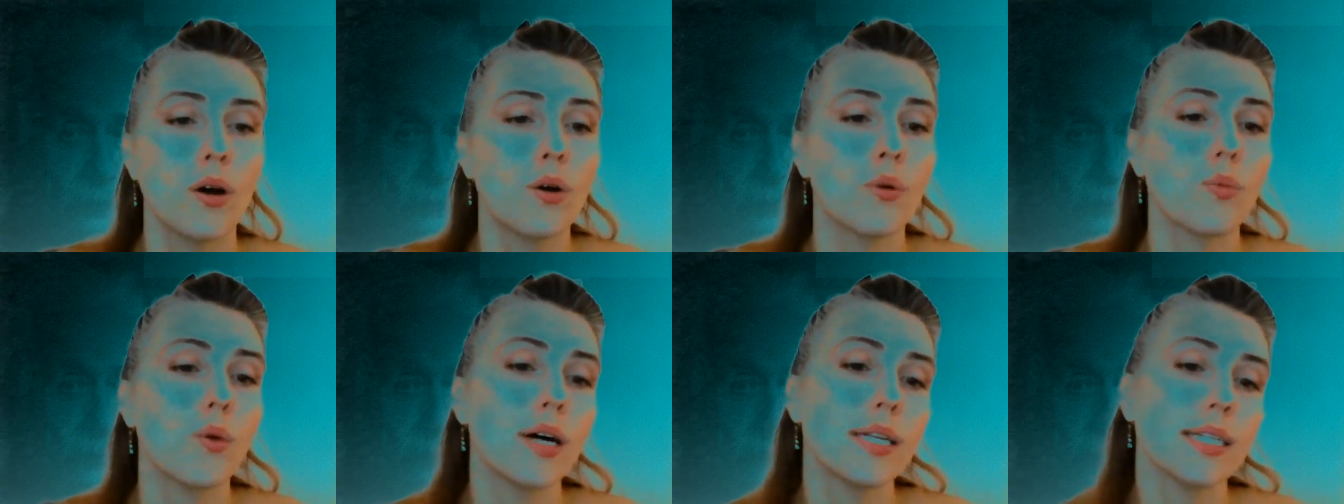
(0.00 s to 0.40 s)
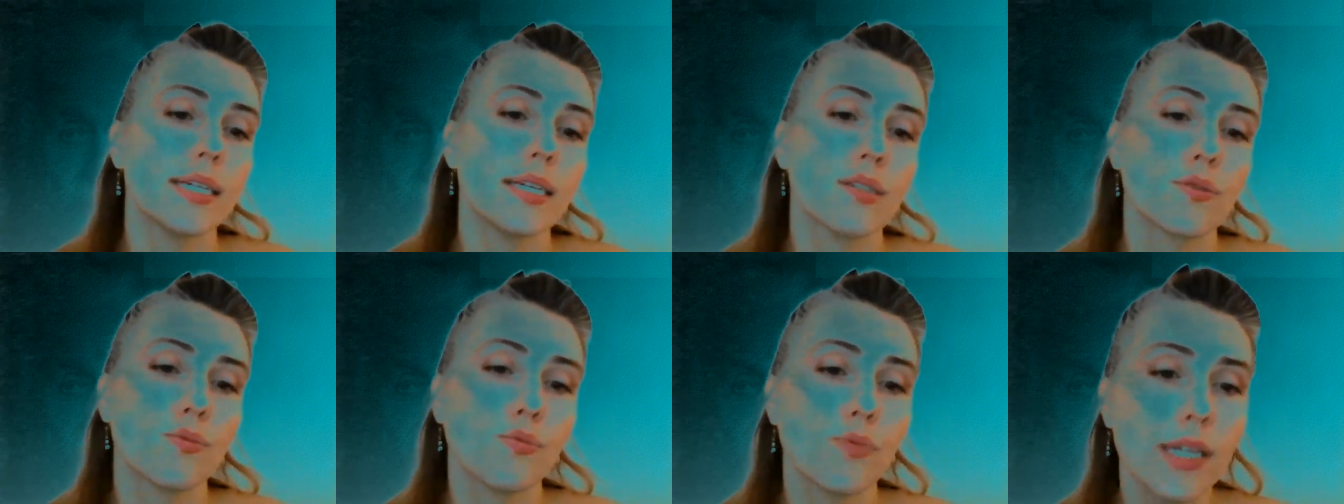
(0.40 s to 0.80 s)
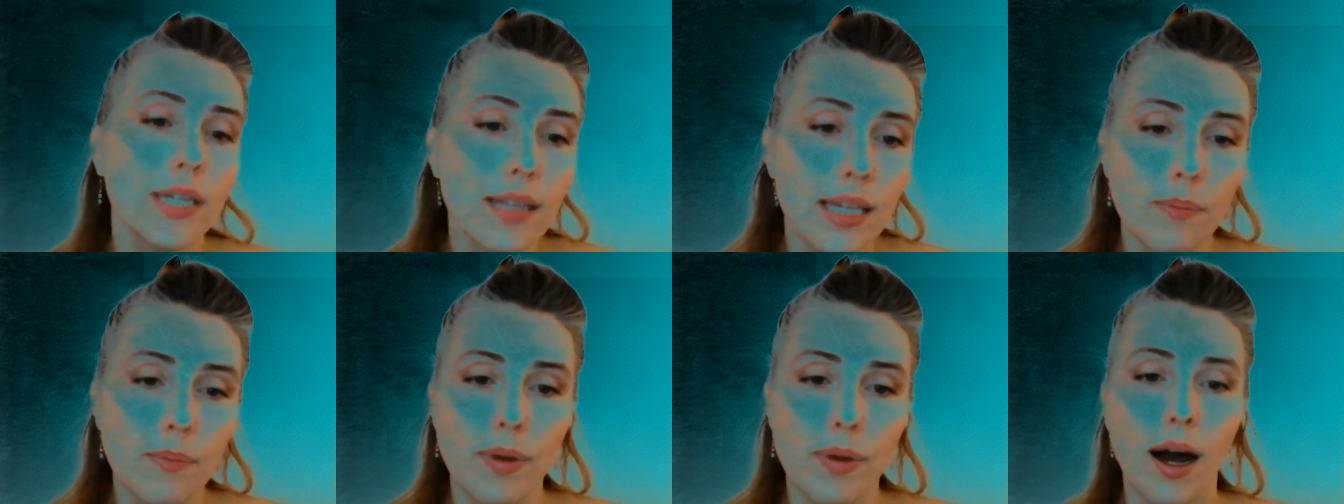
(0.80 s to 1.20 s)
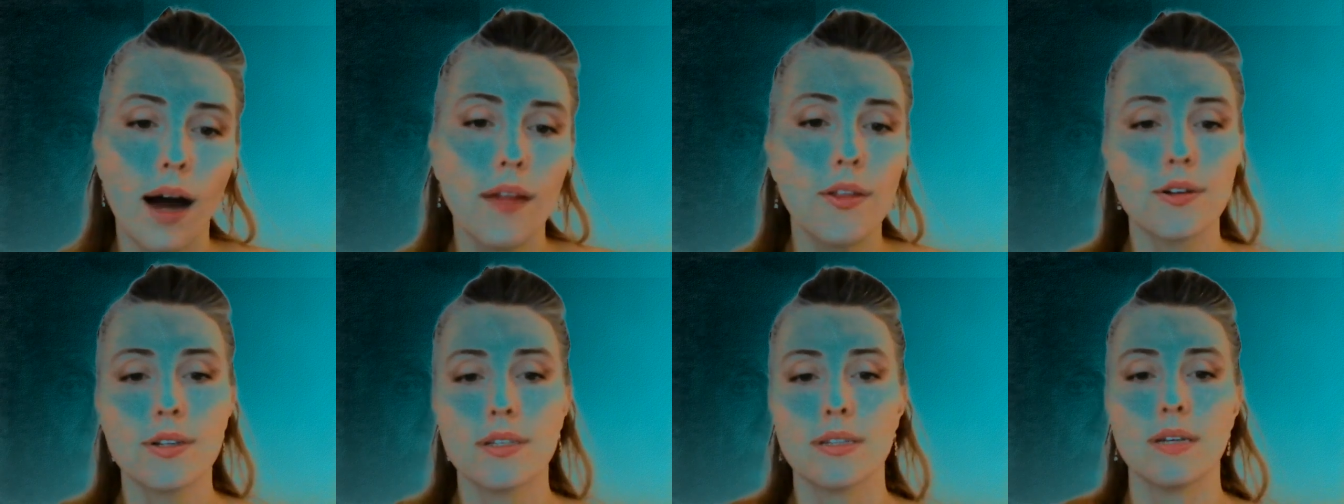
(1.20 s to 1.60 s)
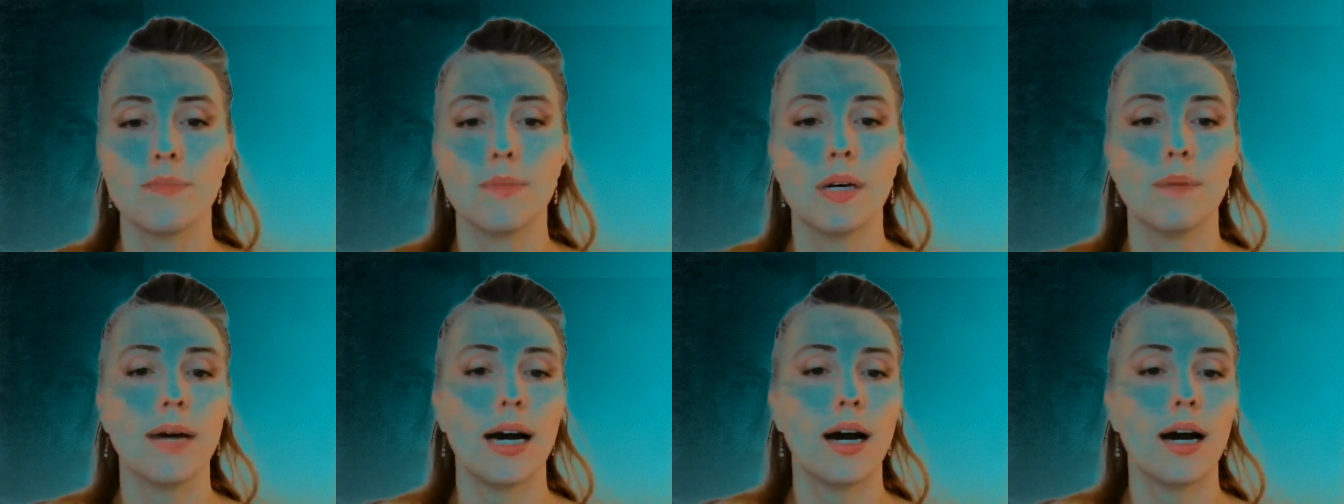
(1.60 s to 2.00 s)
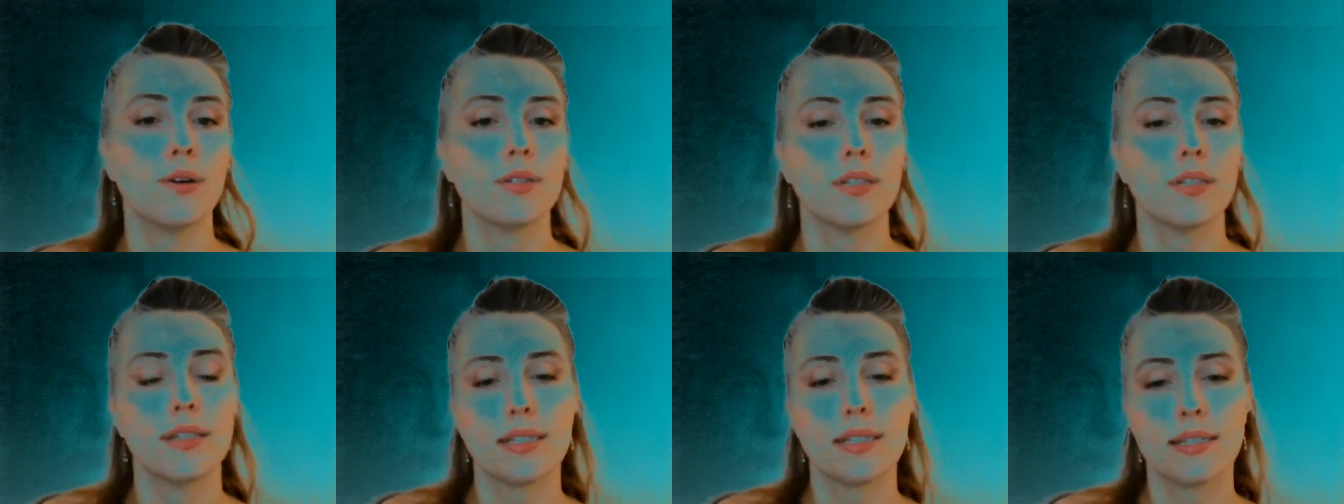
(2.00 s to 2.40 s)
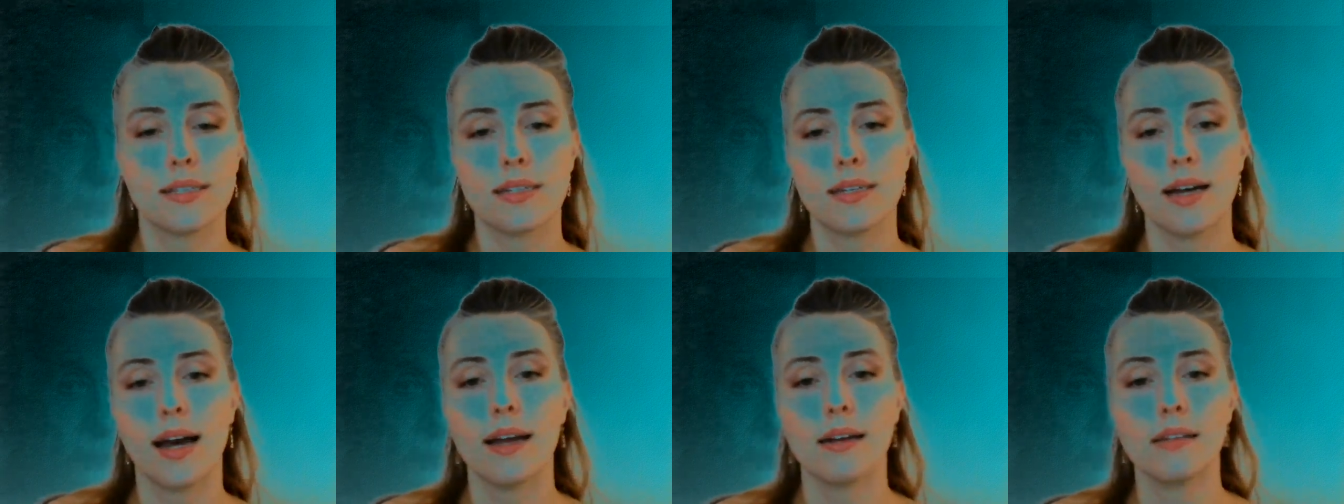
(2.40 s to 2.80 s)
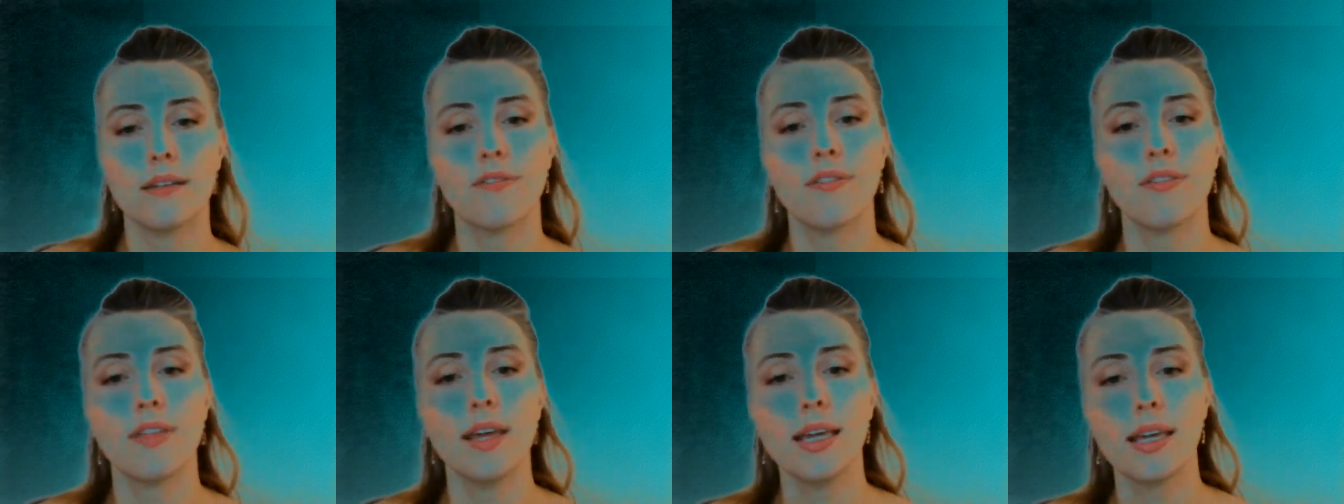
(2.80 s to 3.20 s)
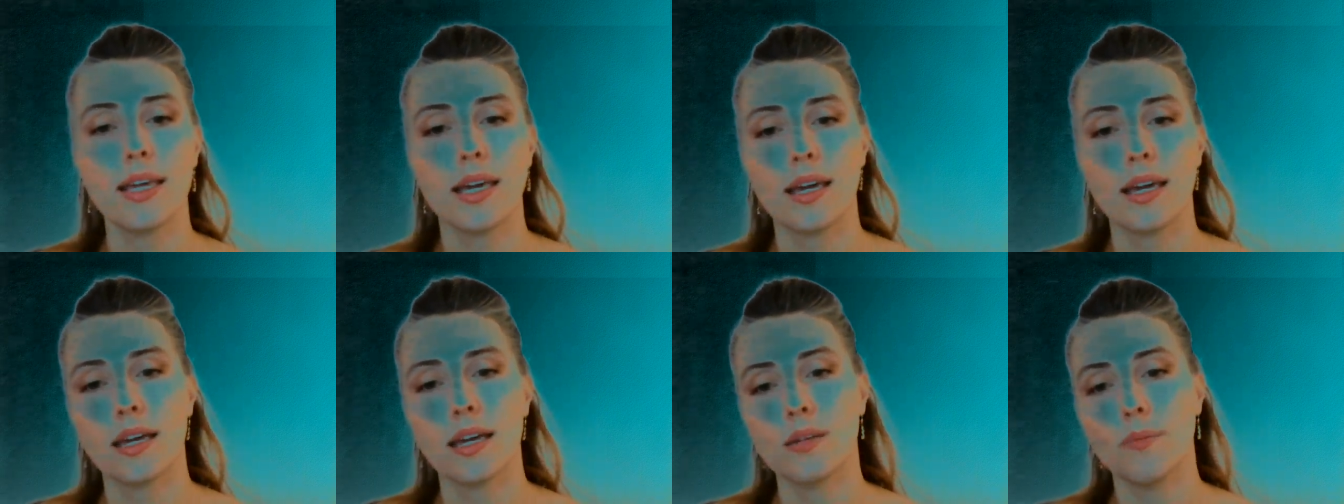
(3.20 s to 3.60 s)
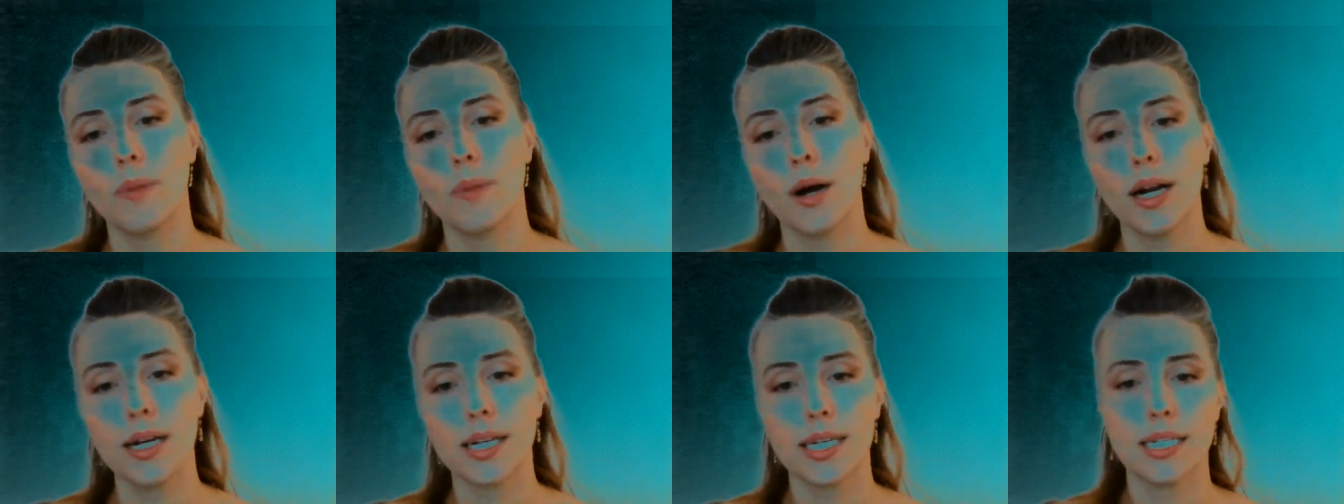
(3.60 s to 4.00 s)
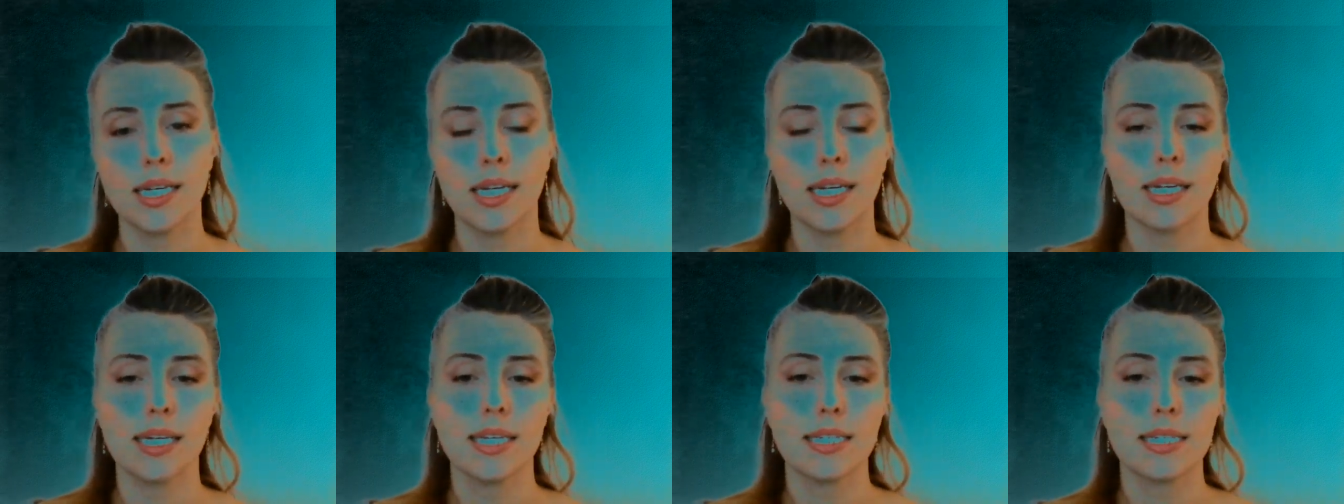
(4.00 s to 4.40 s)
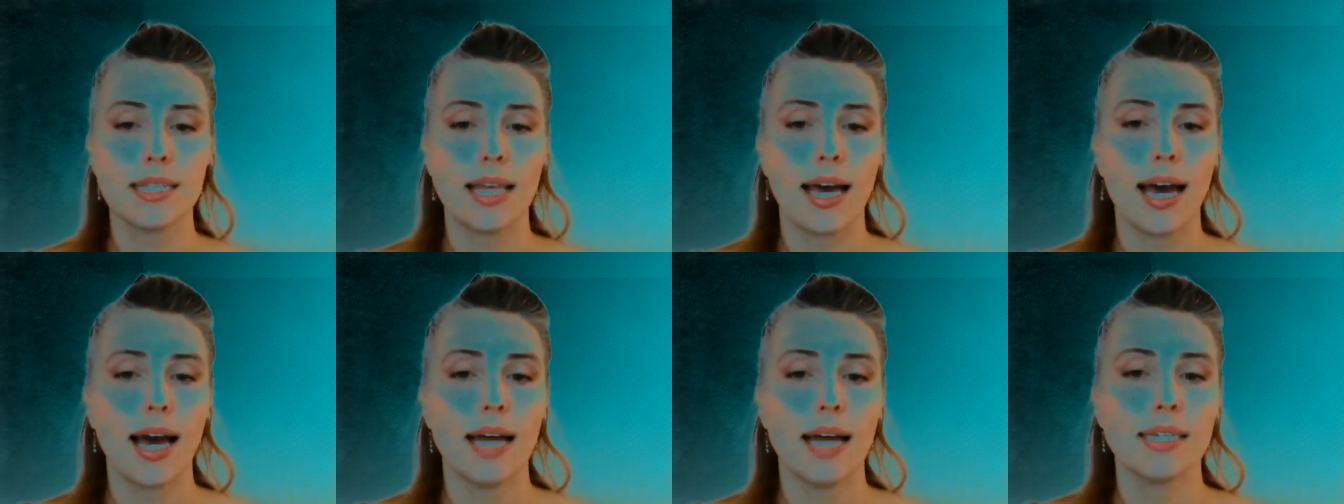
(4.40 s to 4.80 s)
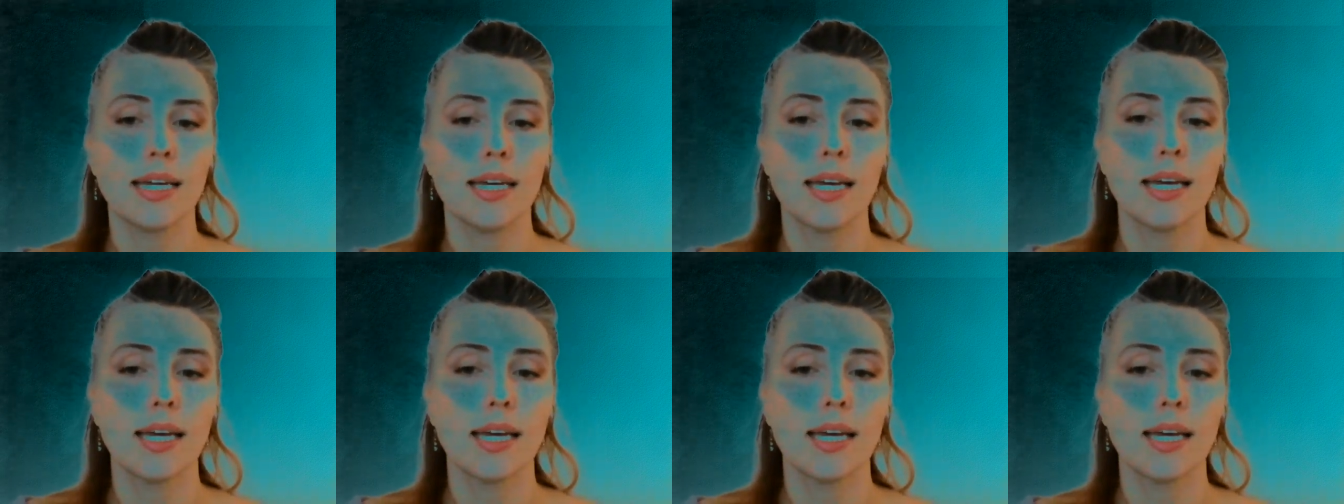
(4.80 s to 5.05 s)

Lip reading: What is really bothersome about this style of thinking and marketing is that